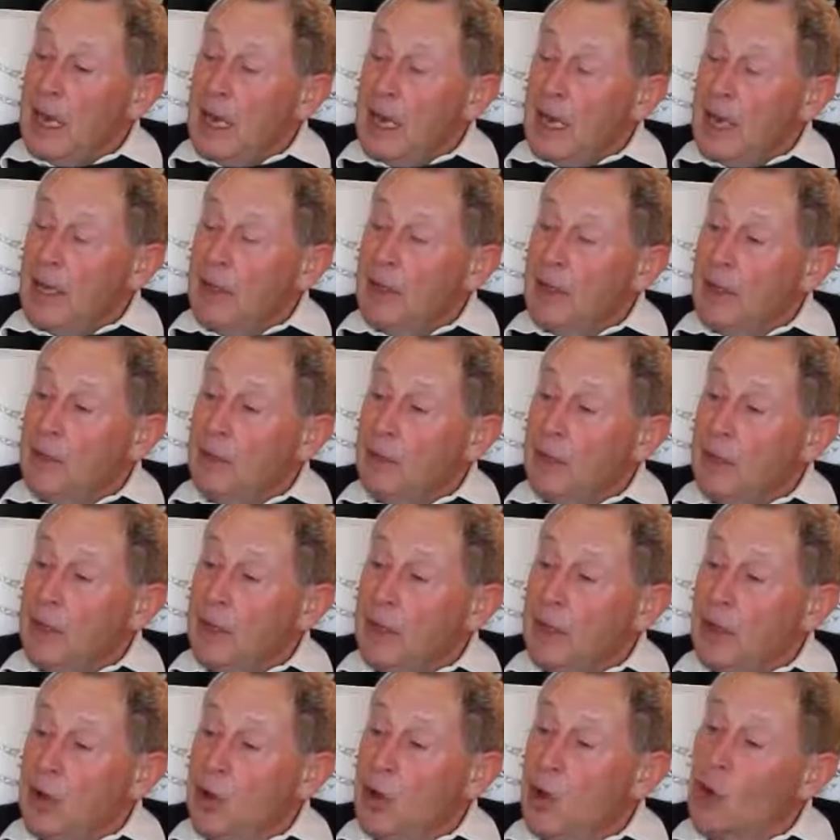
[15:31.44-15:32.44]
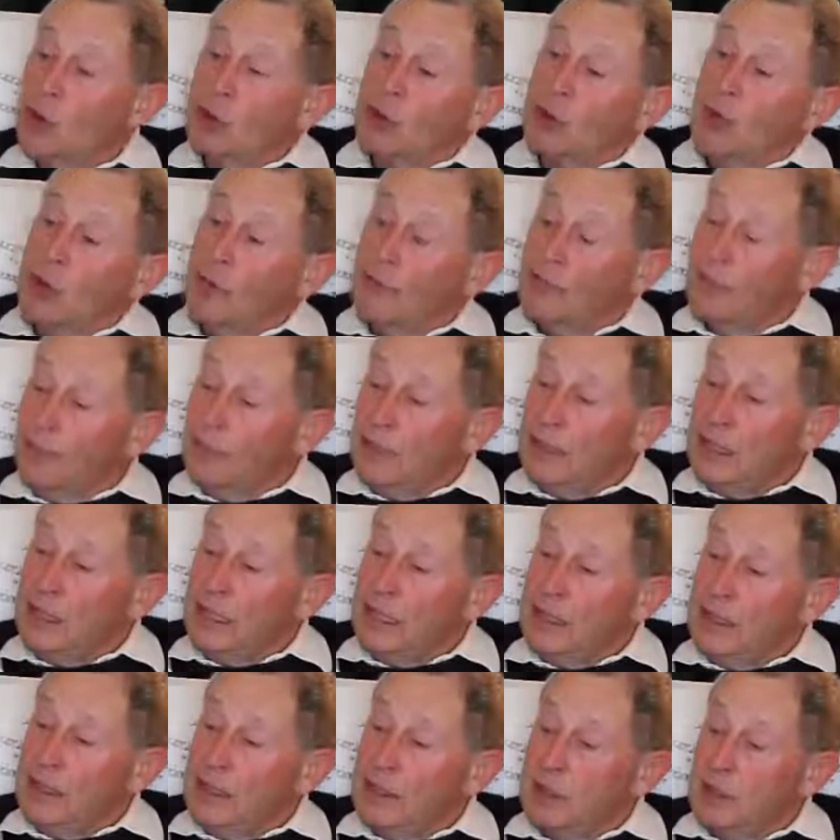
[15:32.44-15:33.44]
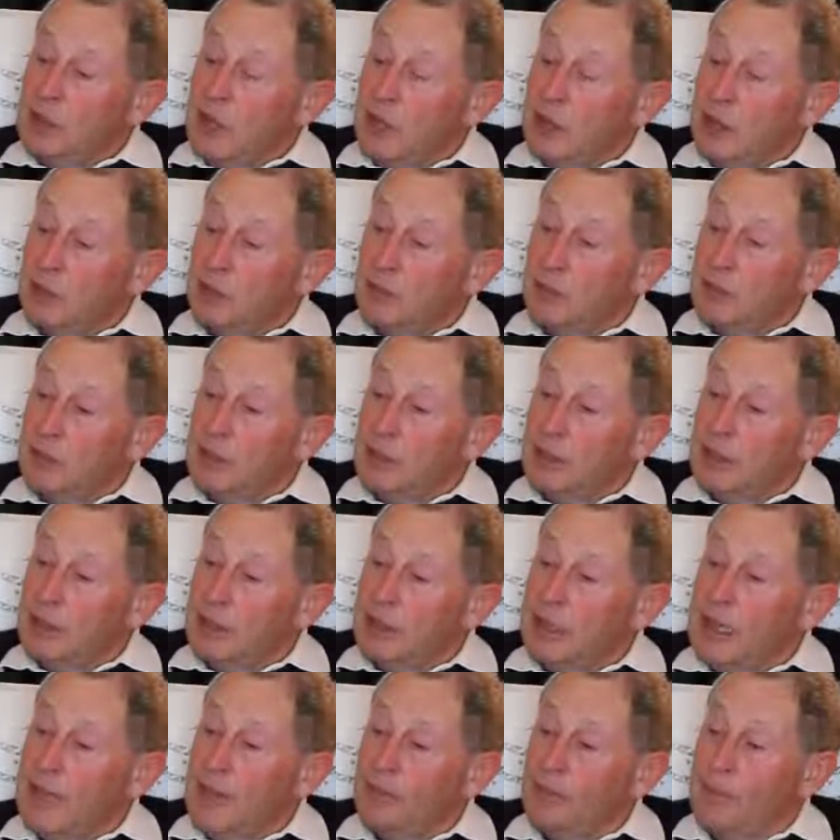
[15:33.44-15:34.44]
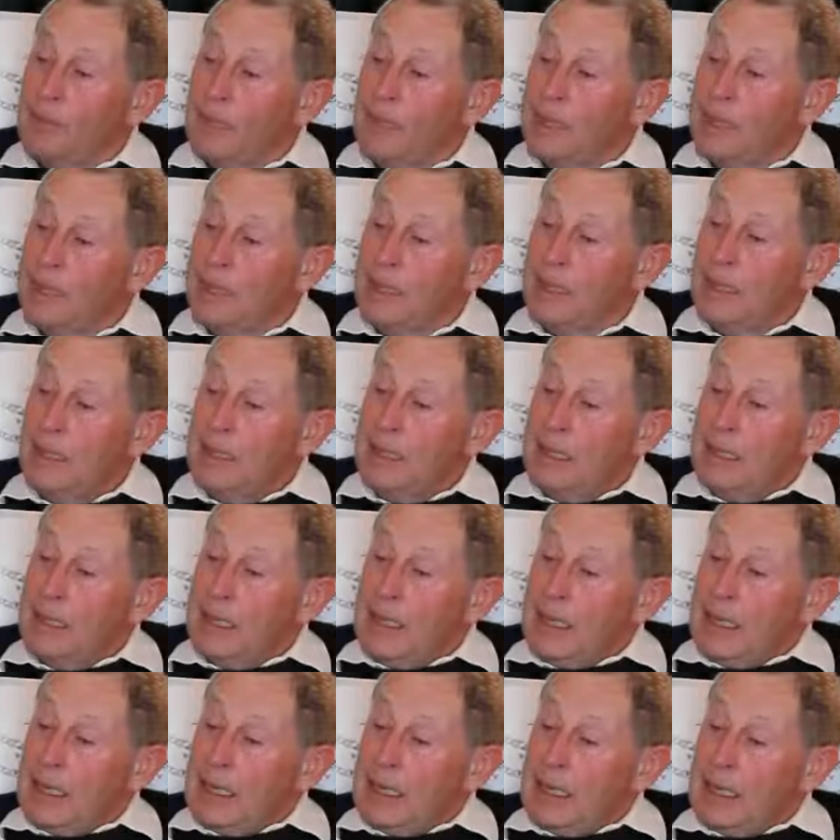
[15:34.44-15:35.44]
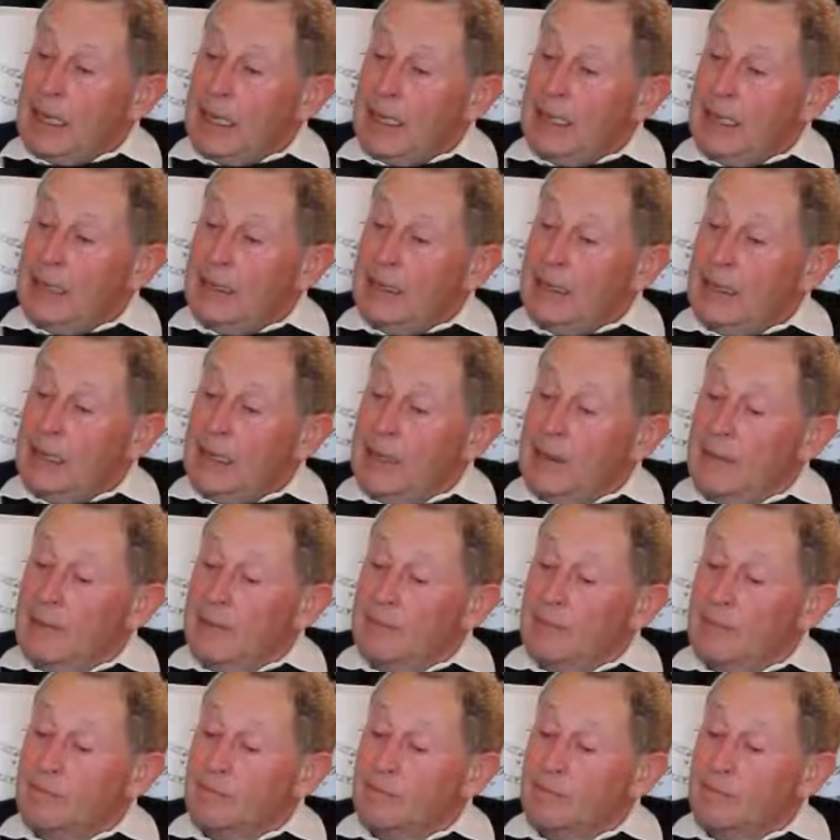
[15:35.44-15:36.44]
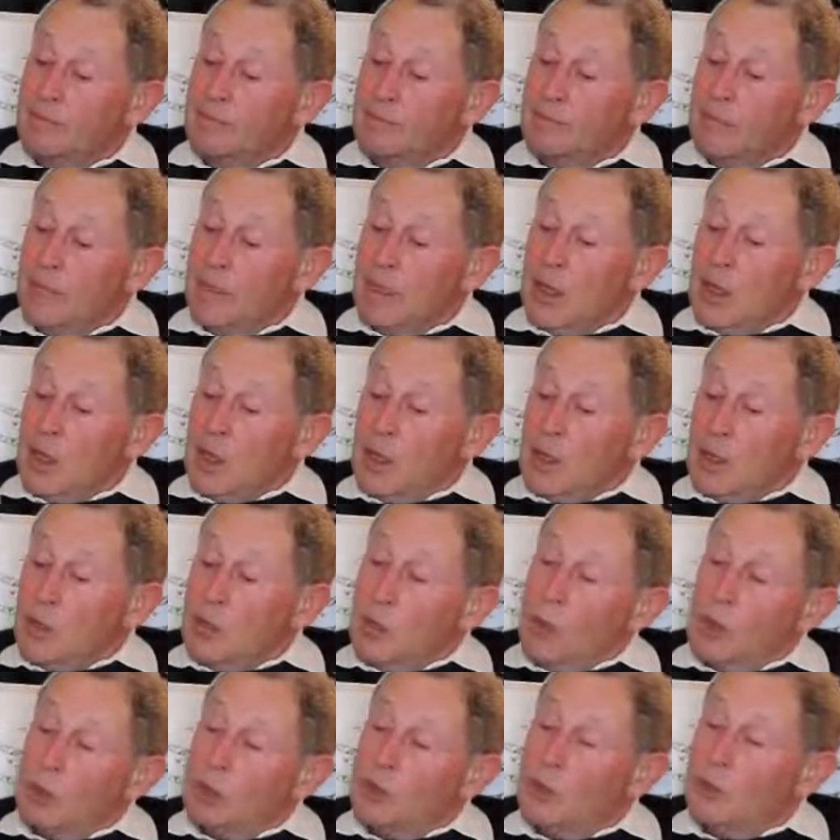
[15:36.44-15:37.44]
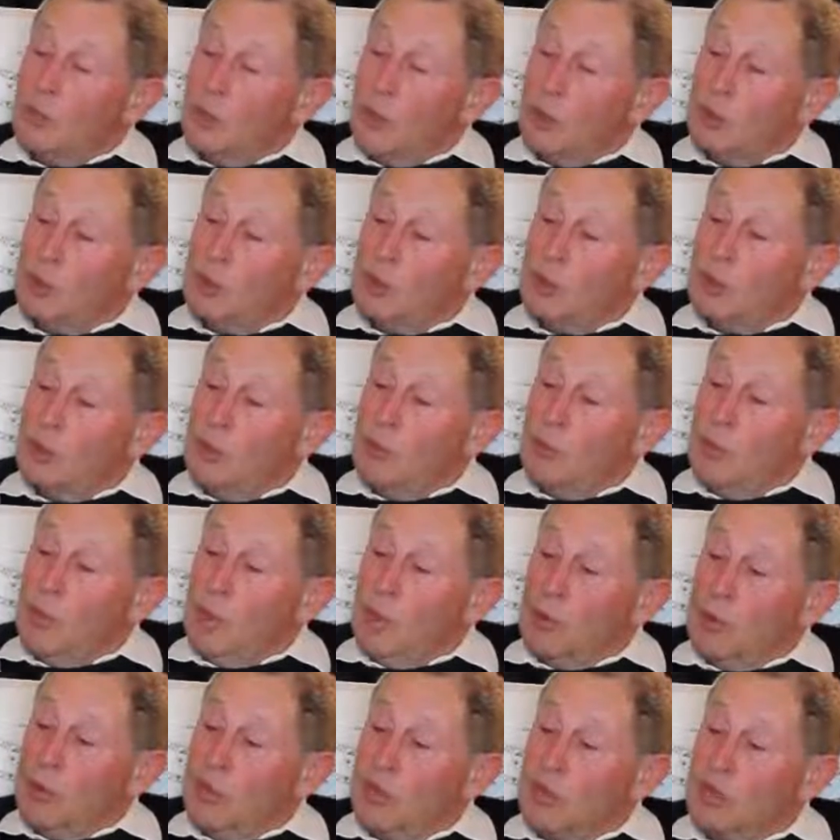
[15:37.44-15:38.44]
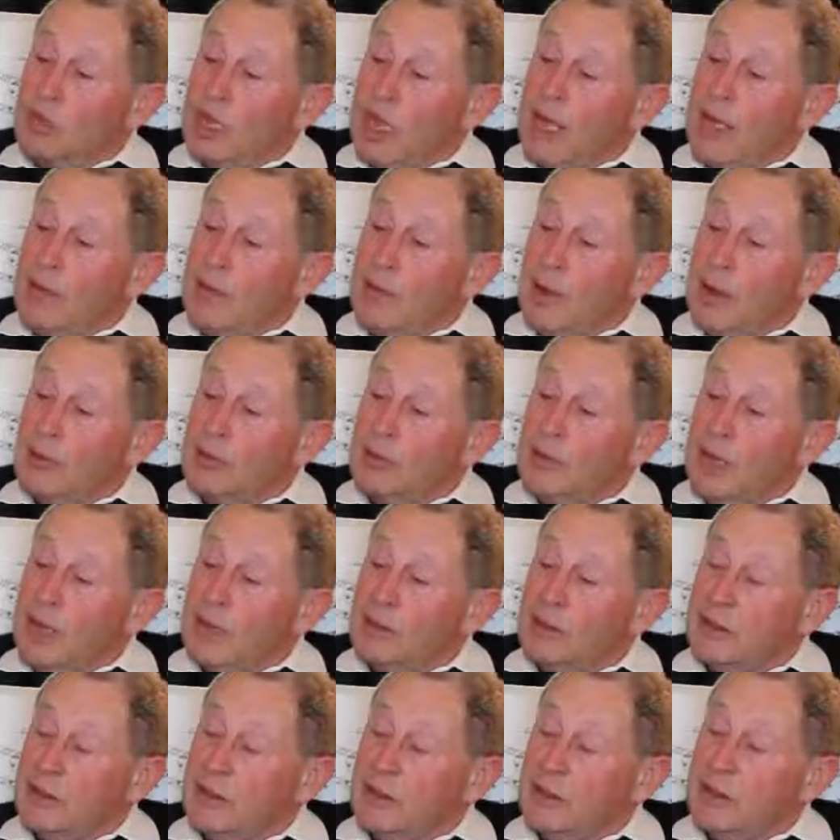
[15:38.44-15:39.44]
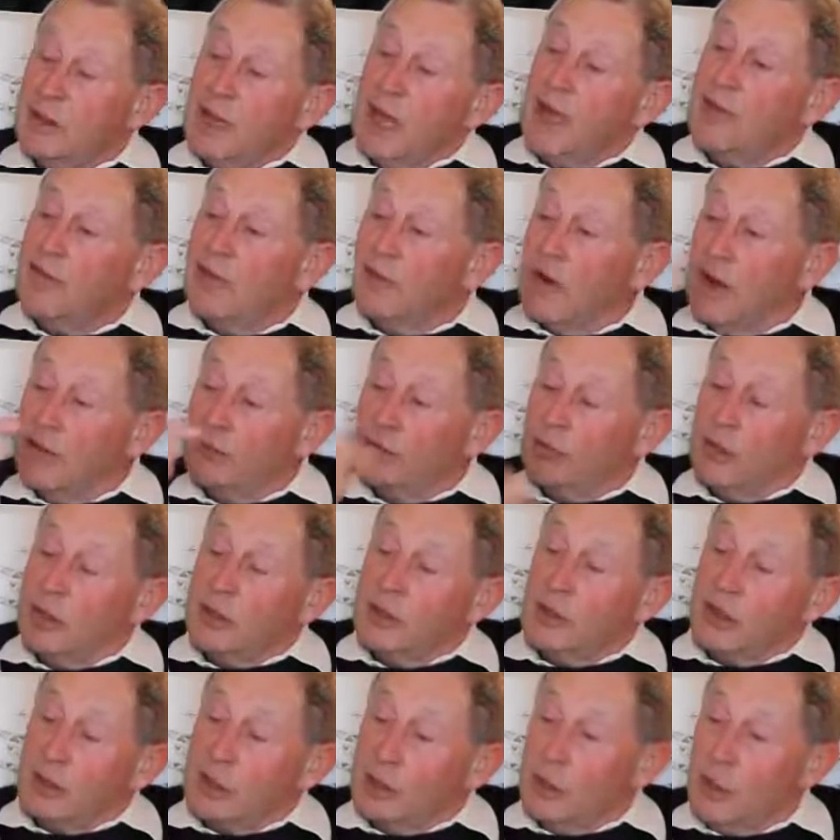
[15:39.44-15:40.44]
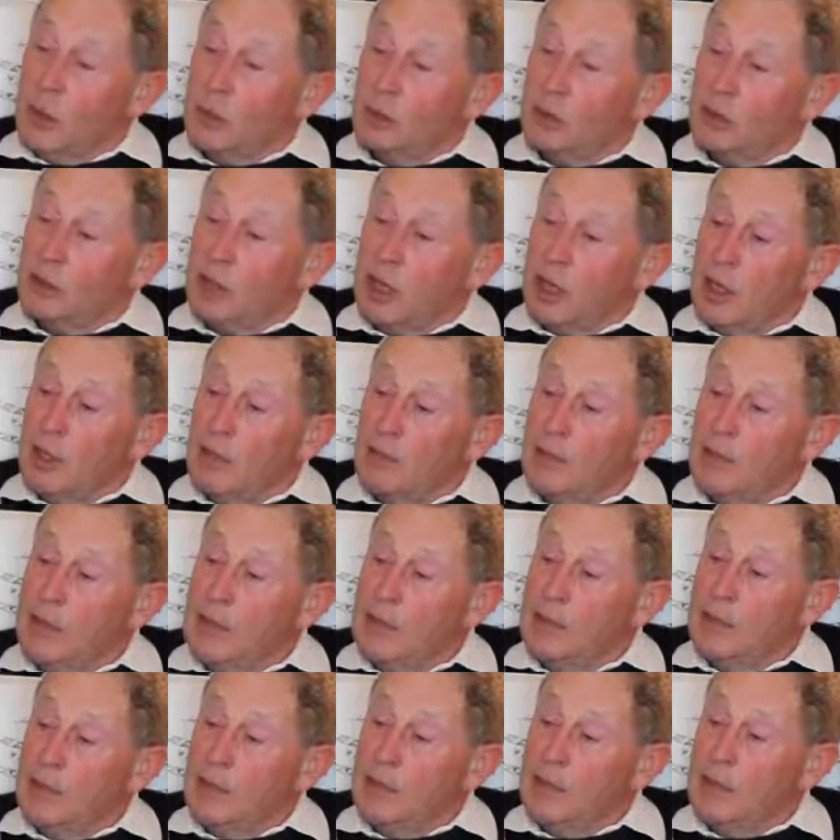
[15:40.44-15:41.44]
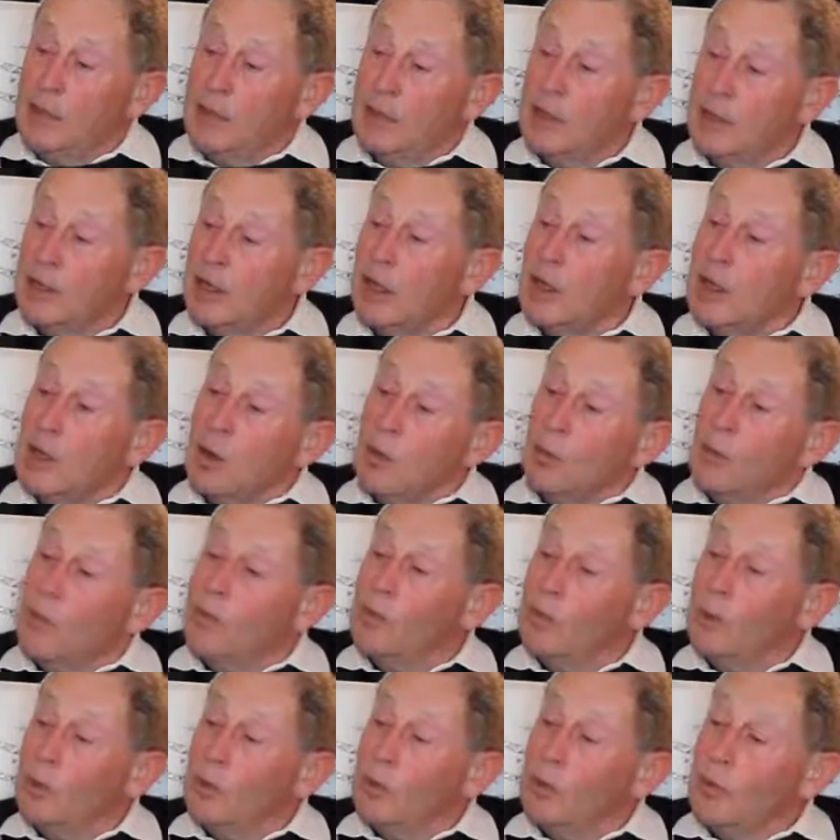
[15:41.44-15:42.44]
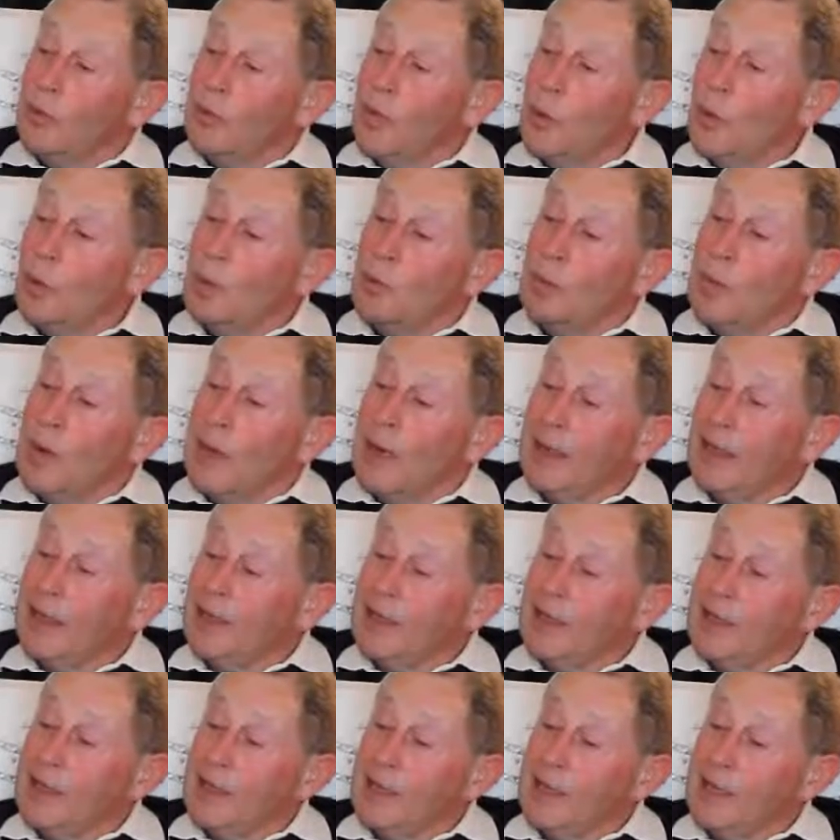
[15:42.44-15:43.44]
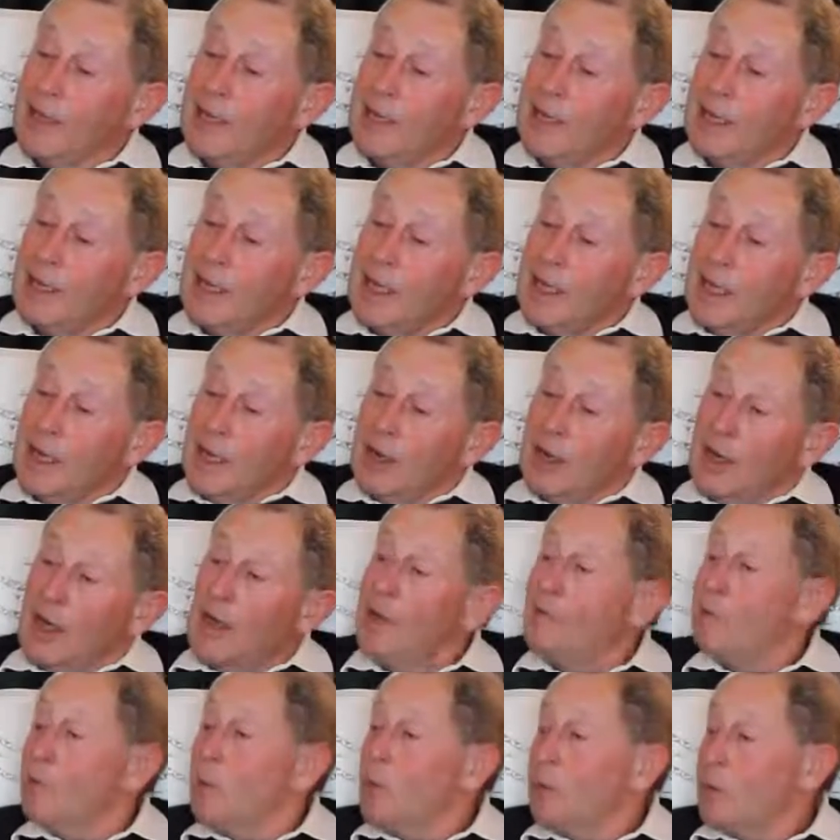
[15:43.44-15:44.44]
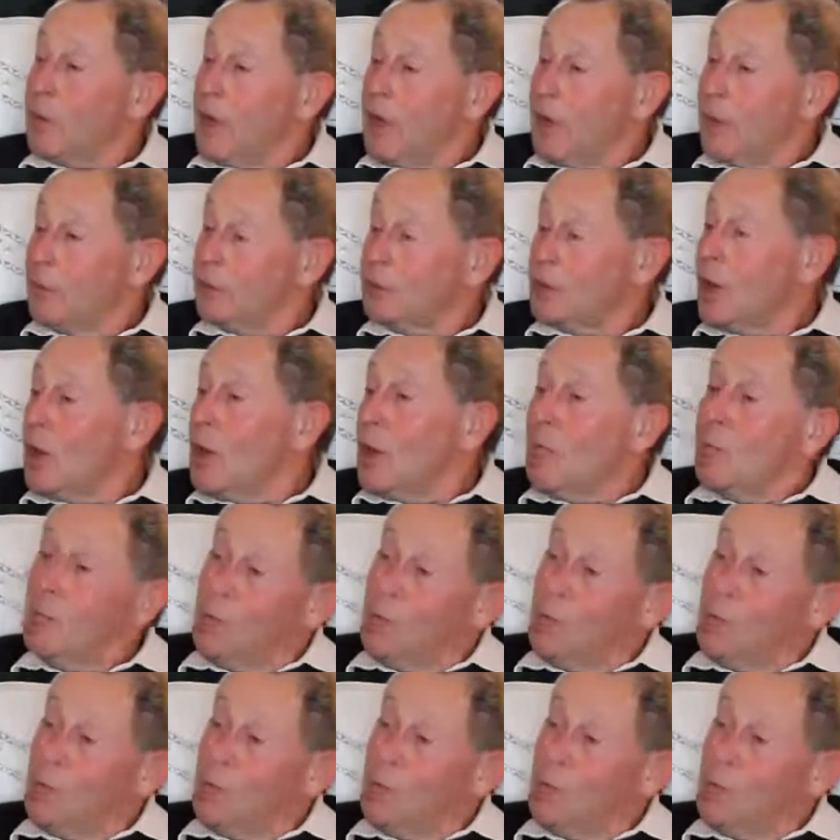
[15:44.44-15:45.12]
And they were hawked off immediately to hospital and kept in. And there wasn't much more to say about that. The life raft went to the Coast Guard people, and we put the boat back in the lifeboat house.